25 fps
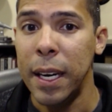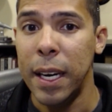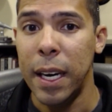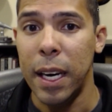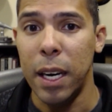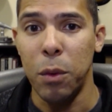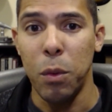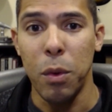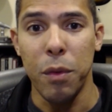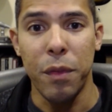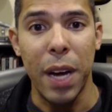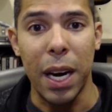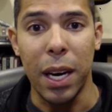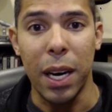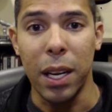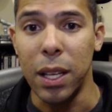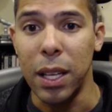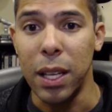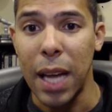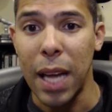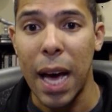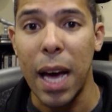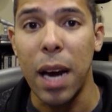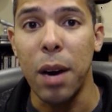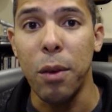We've got a
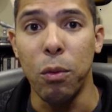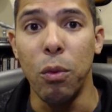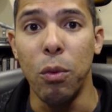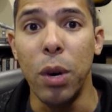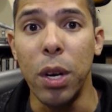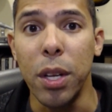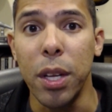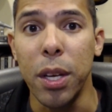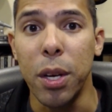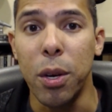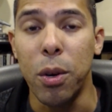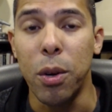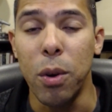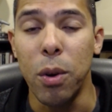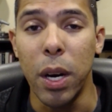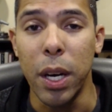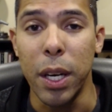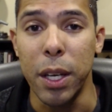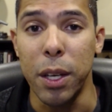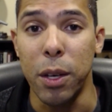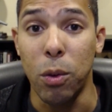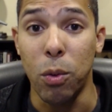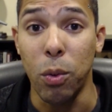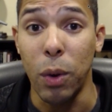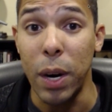lot of really
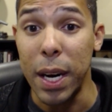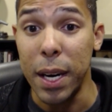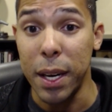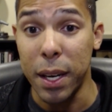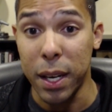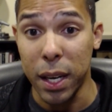great